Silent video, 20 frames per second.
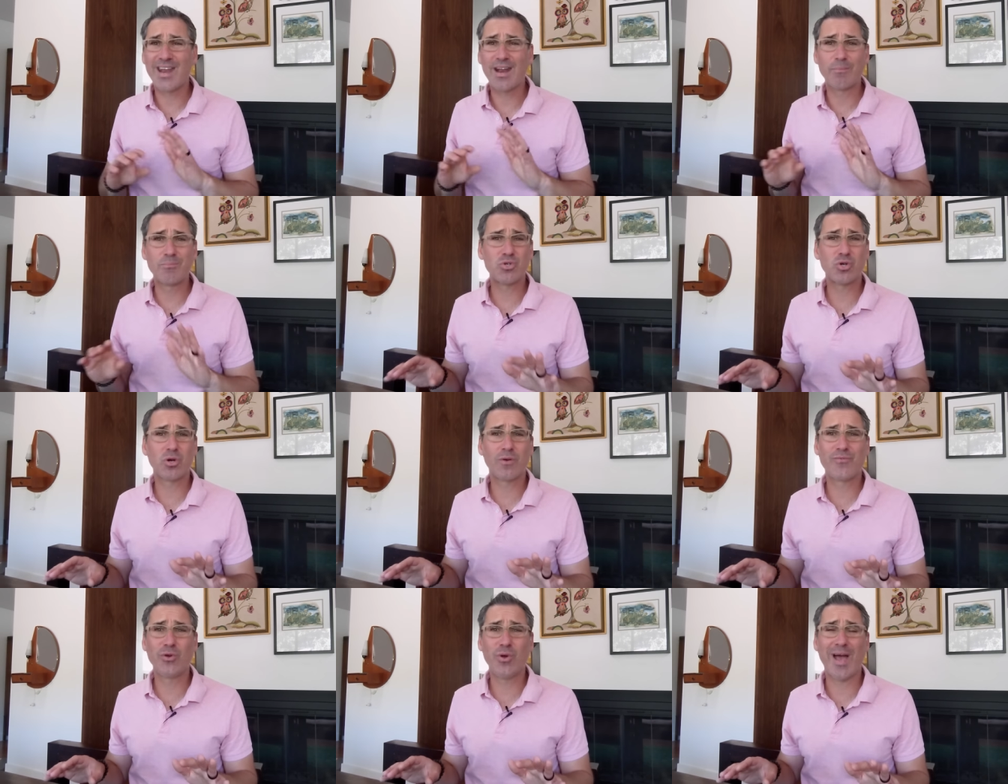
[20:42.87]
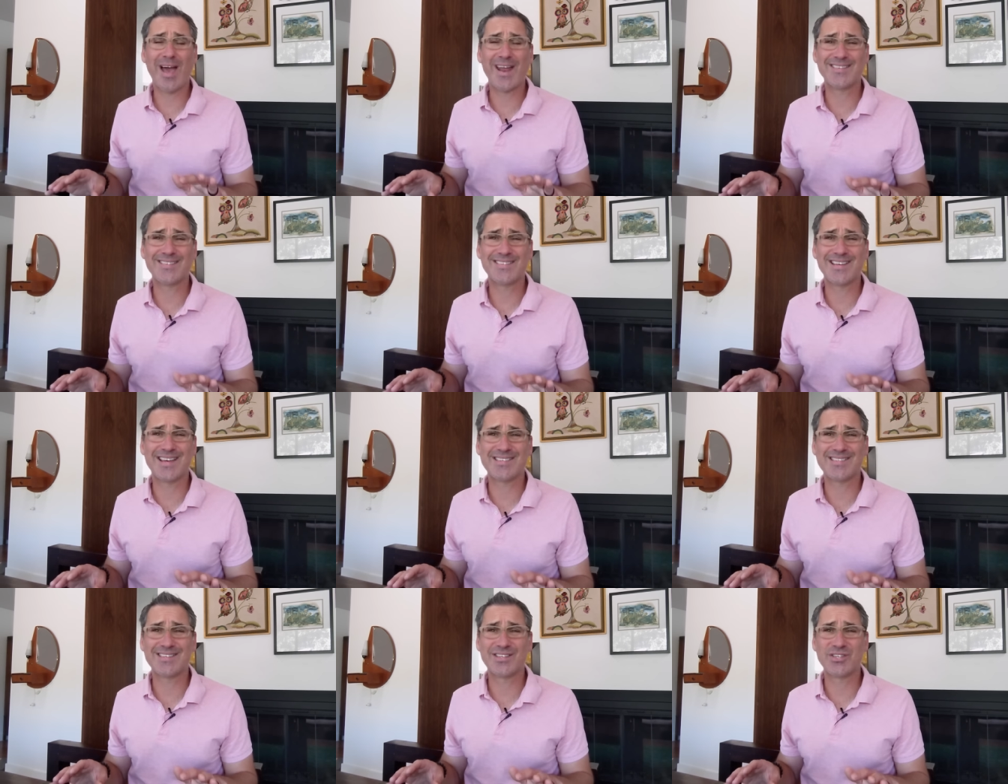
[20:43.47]
And I'm sure if you had it
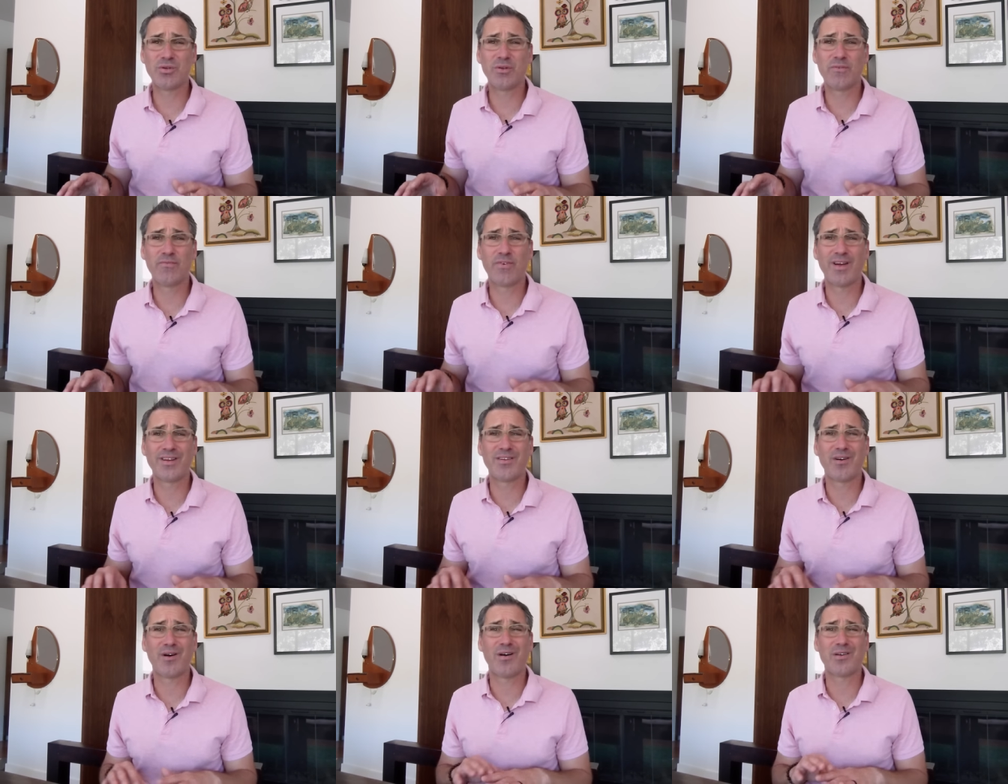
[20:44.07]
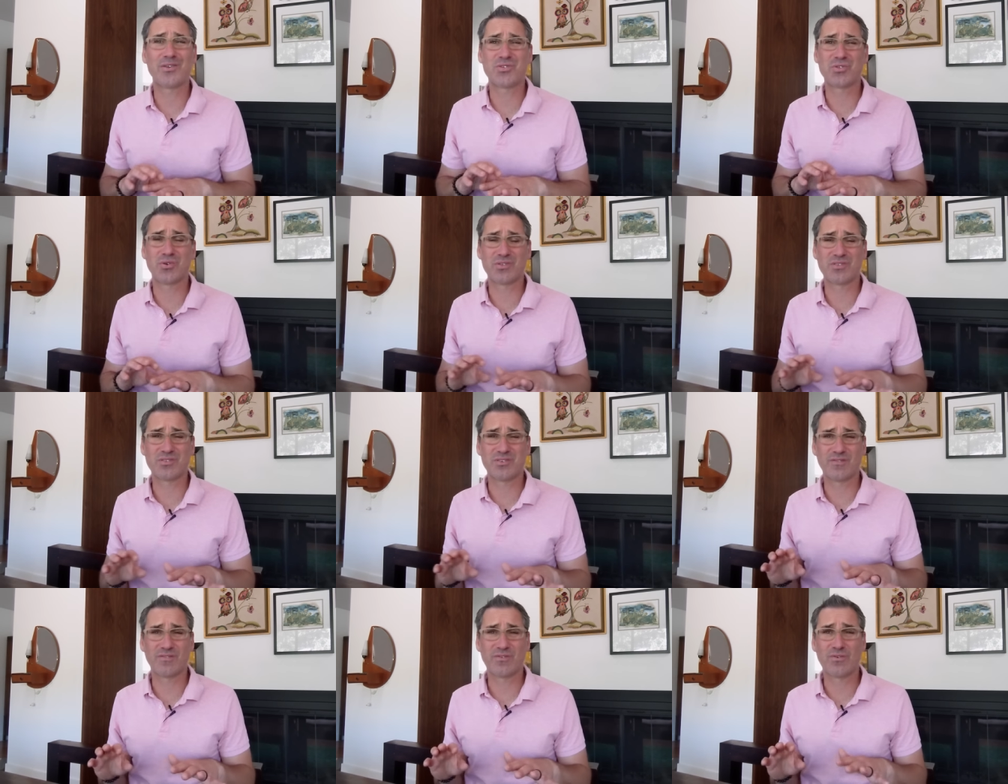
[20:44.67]
tested, you'd find all
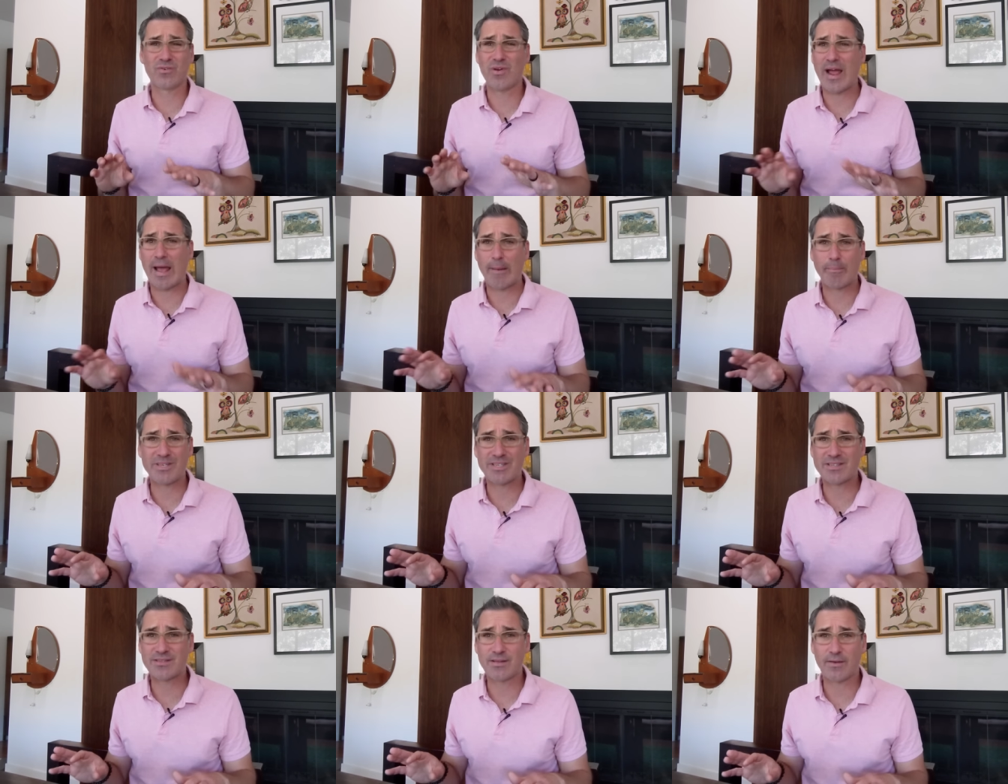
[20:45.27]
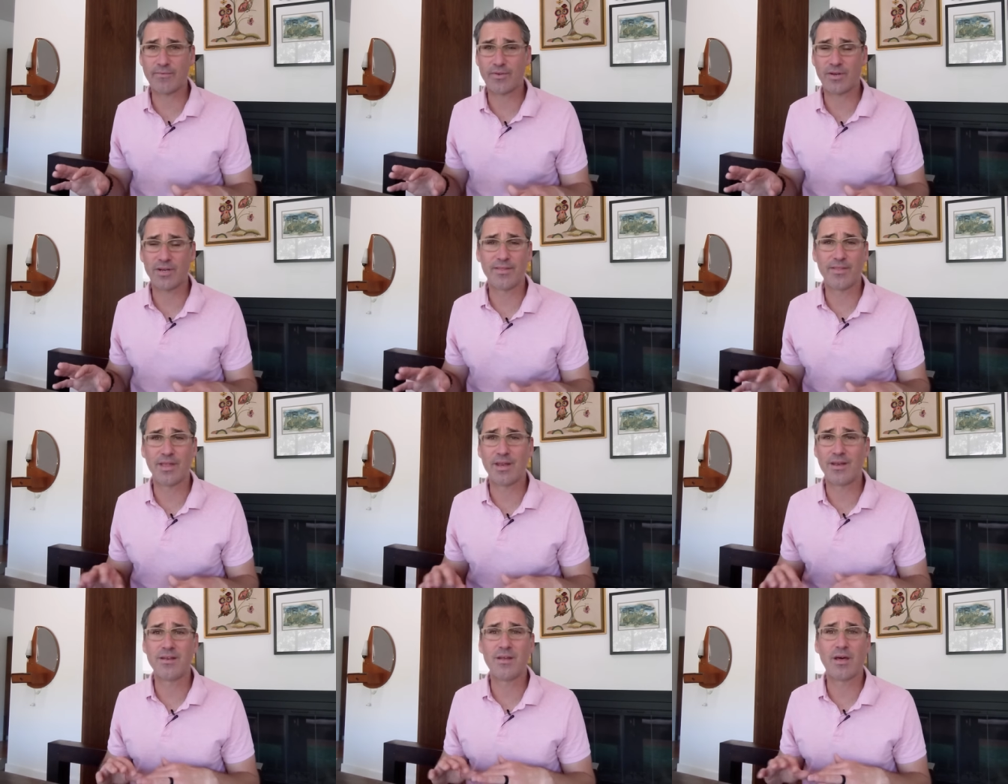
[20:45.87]
sorts of crappy stuff in
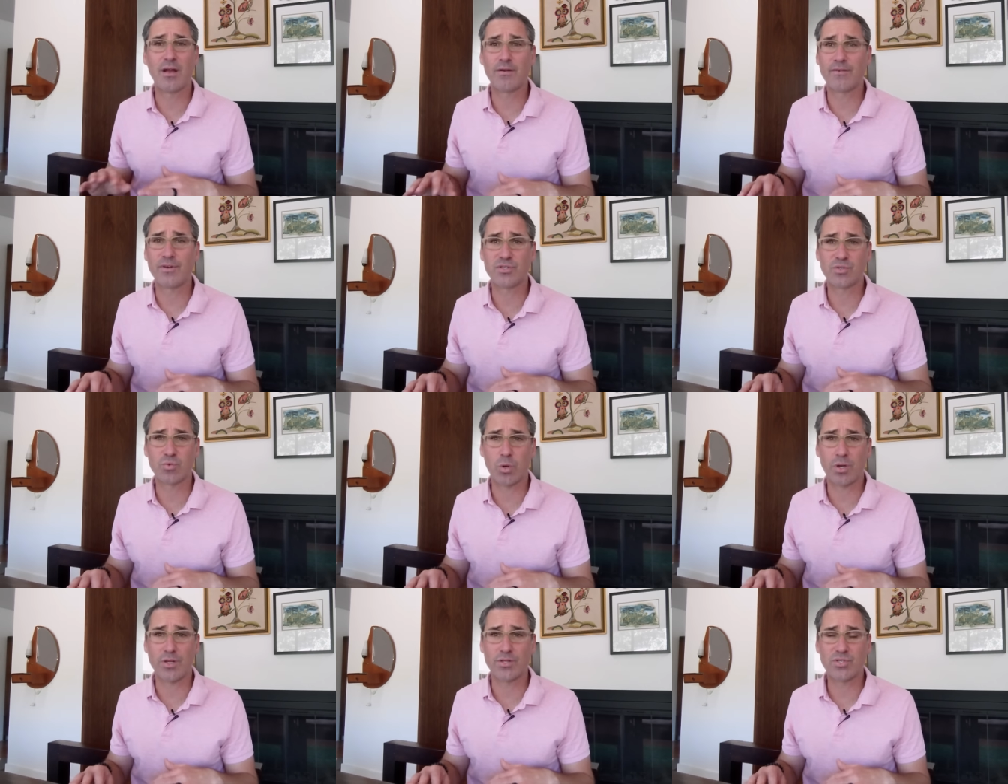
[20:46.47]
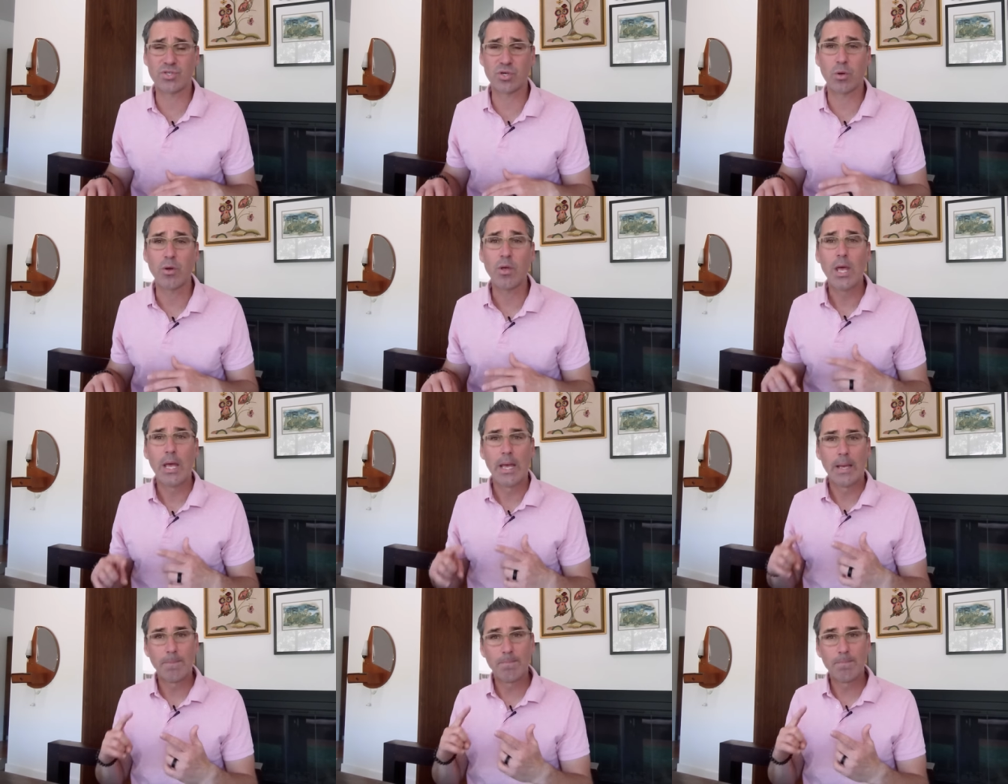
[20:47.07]
it that none of us want. So